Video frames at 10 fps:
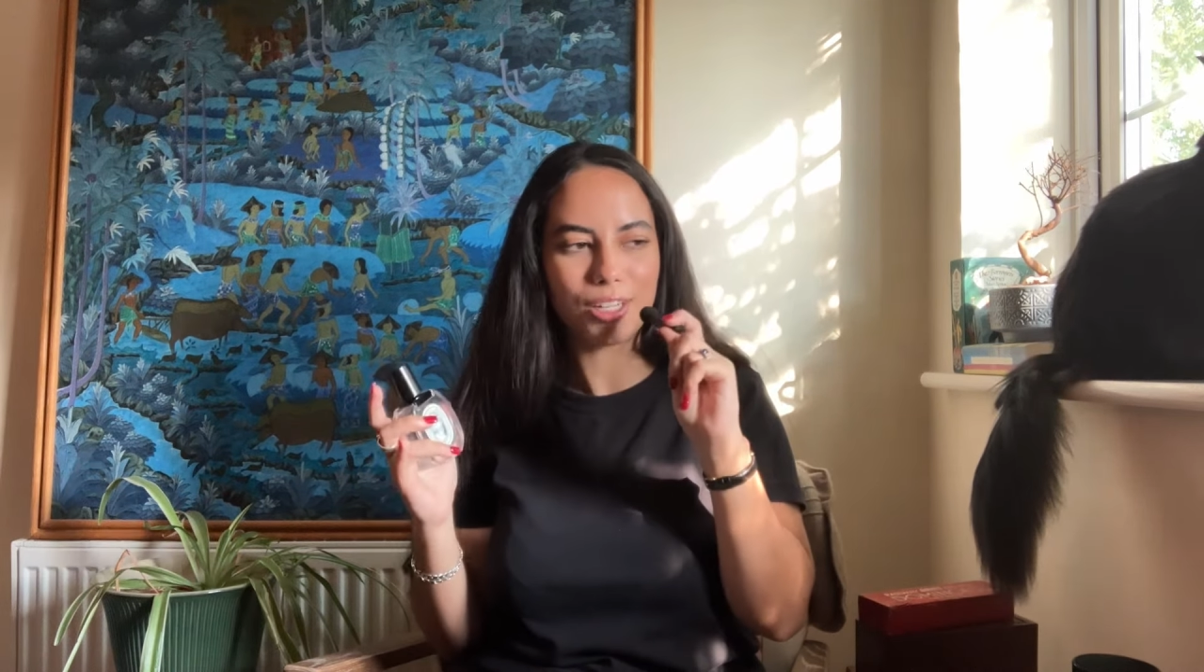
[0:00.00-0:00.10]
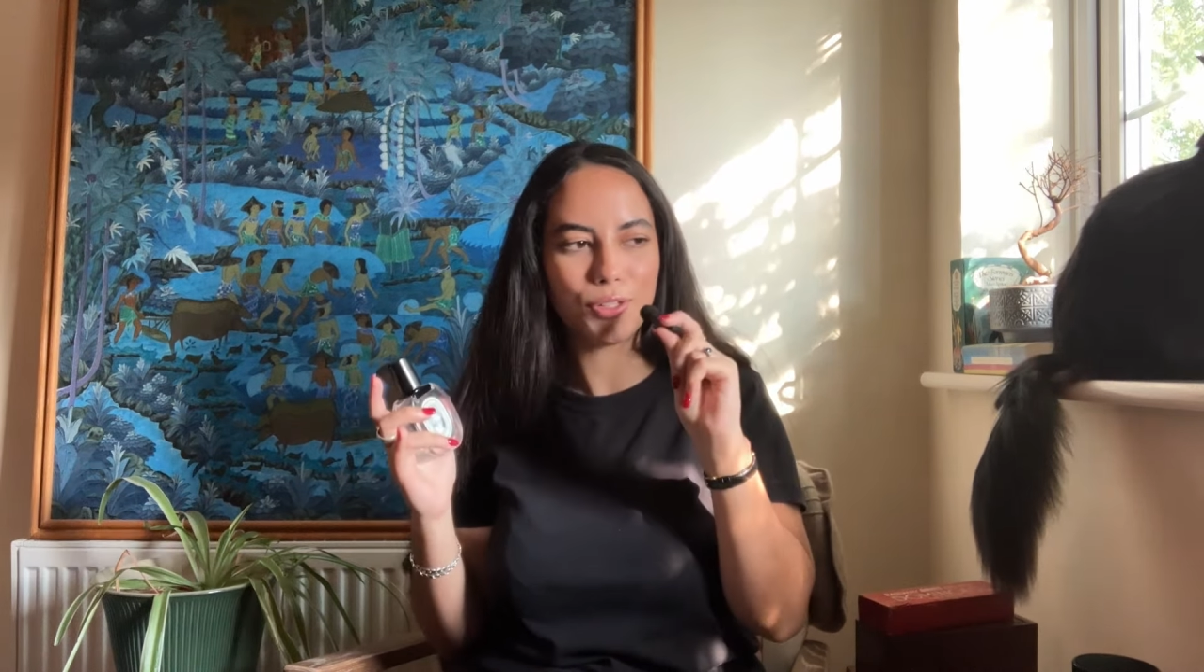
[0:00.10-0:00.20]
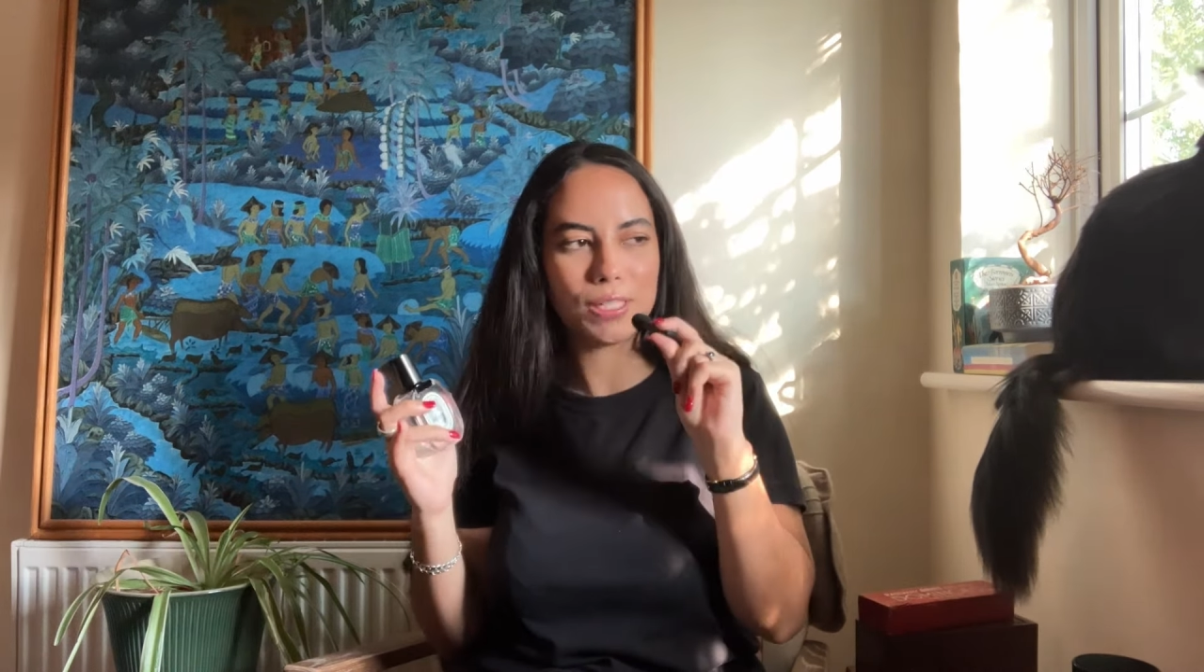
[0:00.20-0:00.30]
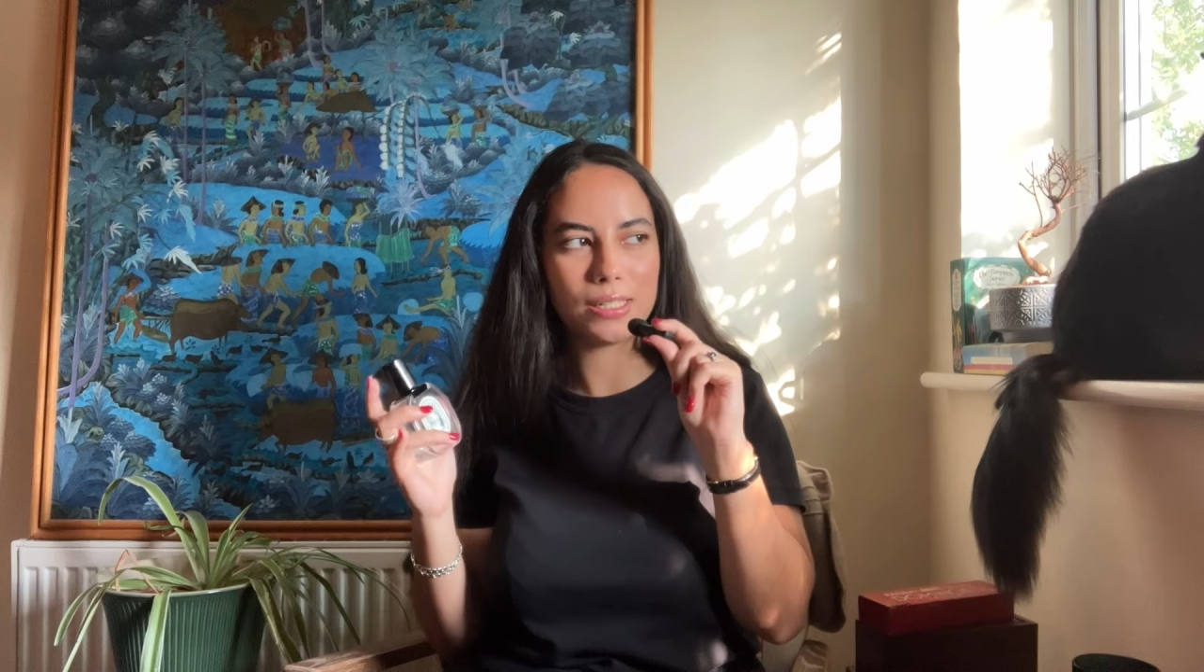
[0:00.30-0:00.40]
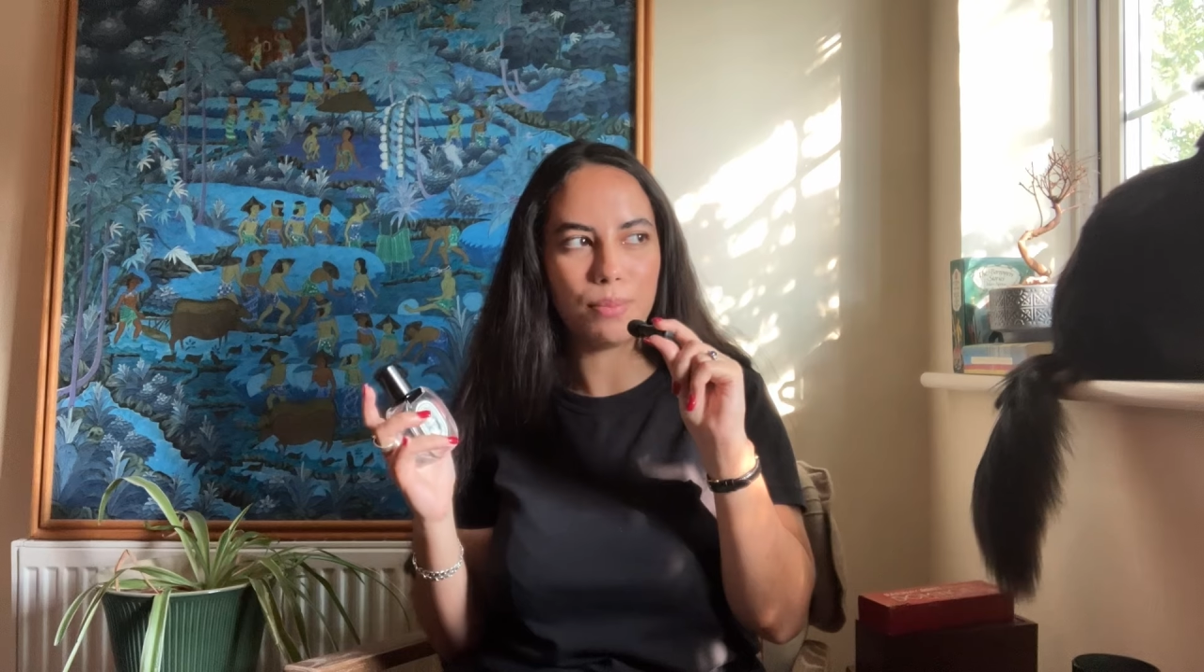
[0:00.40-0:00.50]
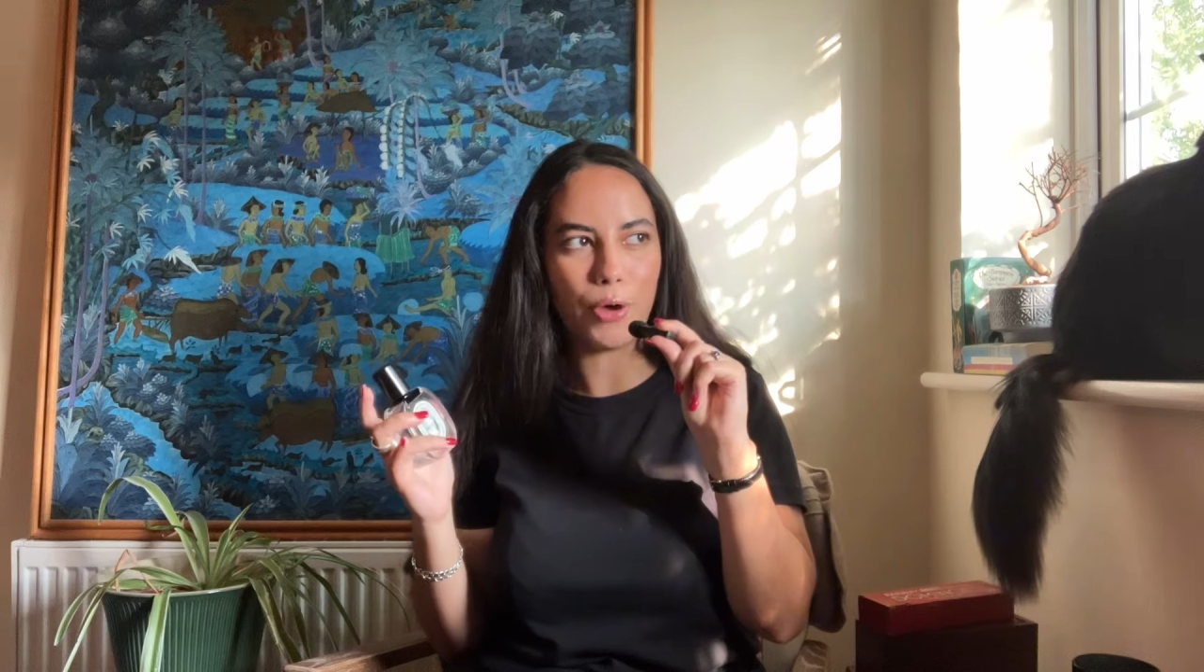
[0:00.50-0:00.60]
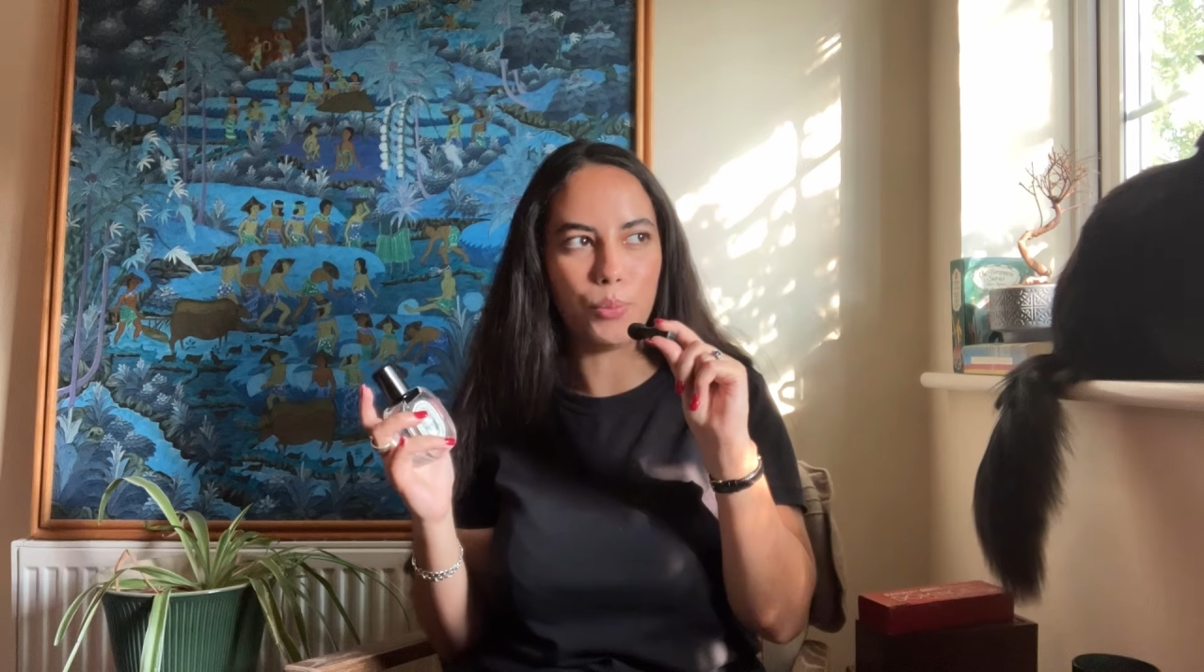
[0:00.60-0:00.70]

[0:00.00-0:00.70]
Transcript: to smell